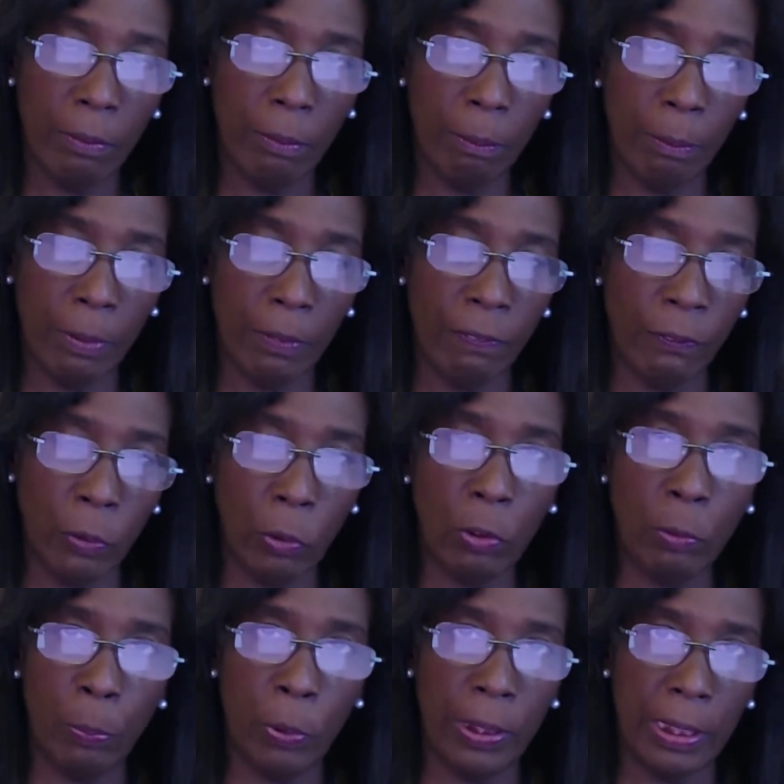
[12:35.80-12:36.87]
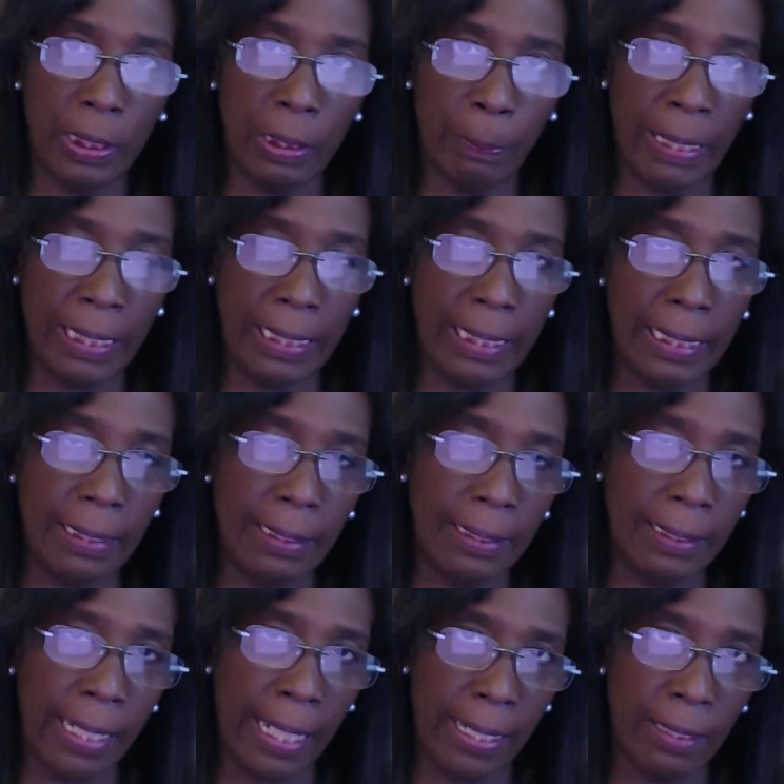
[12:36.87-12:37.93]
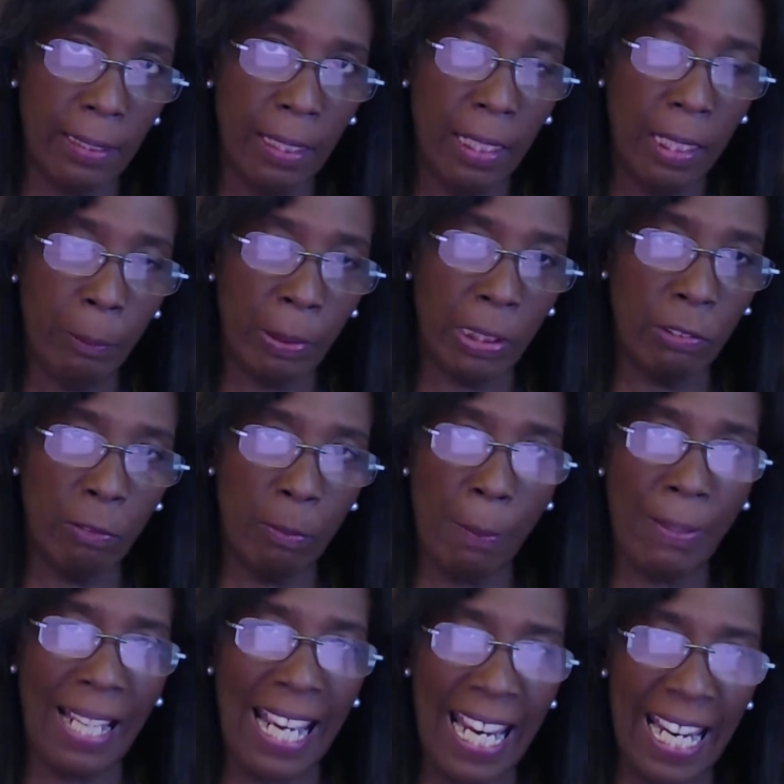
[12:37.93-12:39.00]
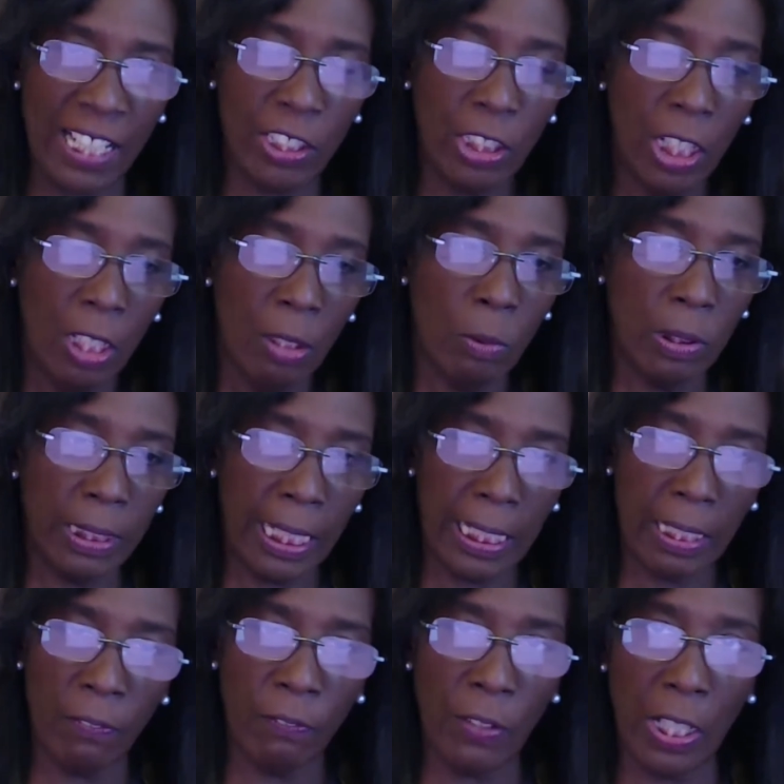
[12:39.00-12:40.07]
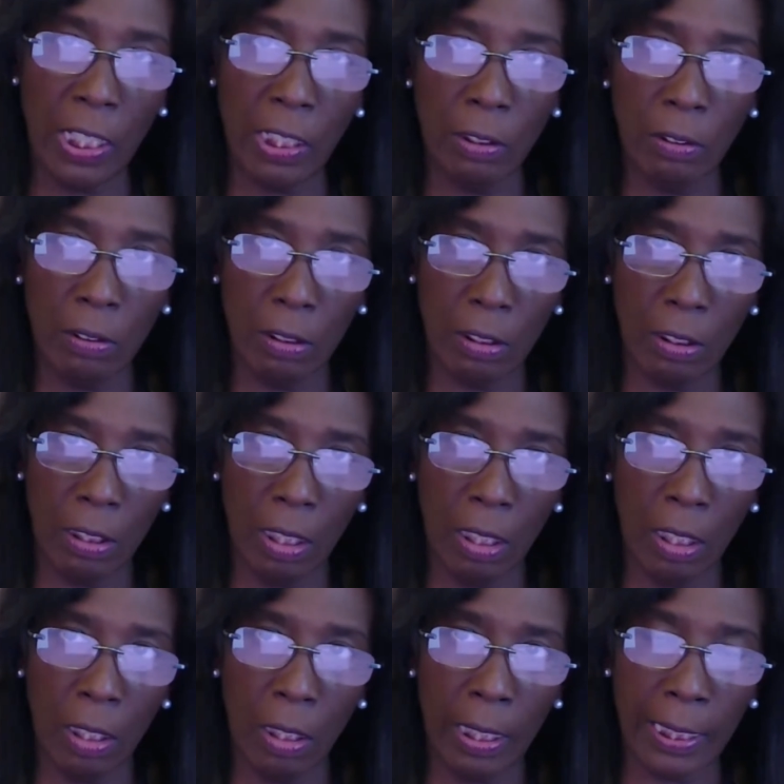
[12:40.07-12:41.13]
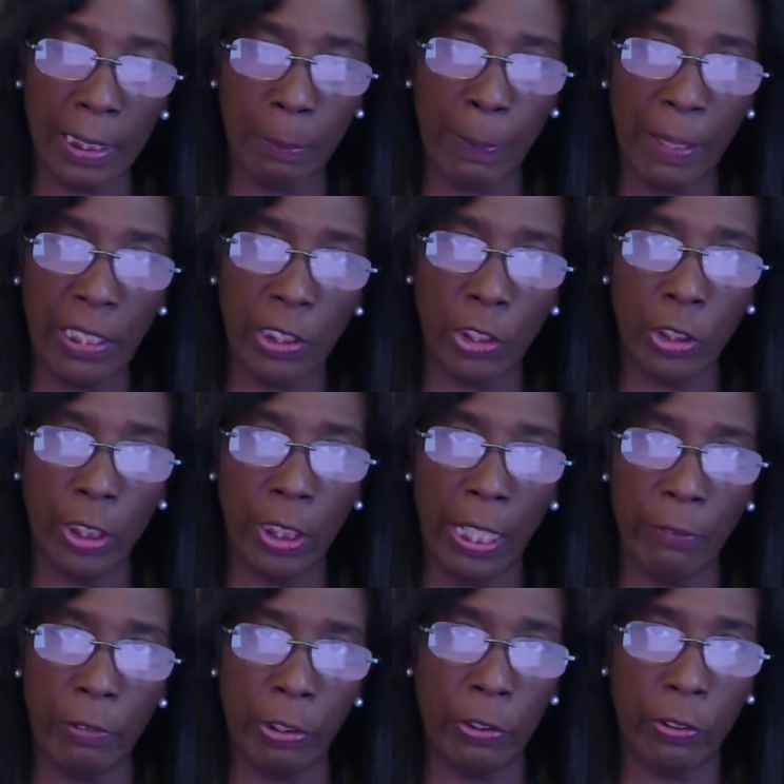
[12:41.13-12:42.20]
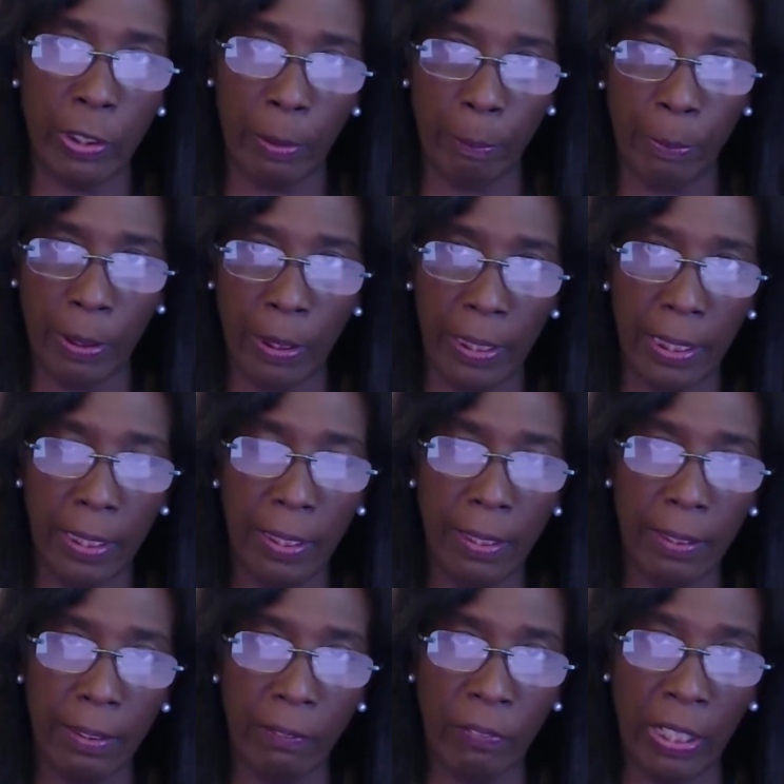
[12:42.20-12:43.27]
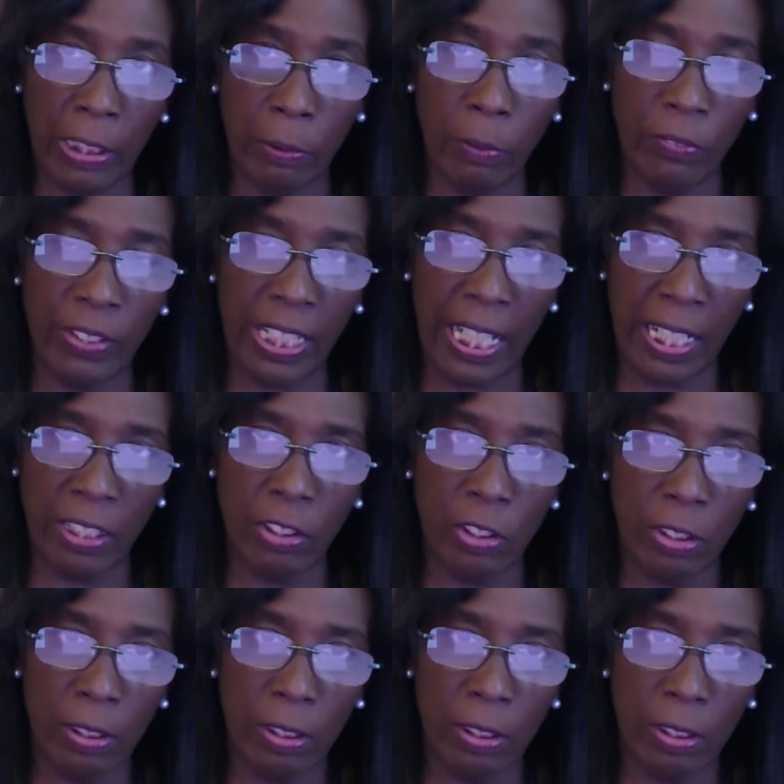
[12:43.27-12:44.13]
but 4 points spent instead, because remember, edge will take the final expenditure and reduce it by the value of the edge.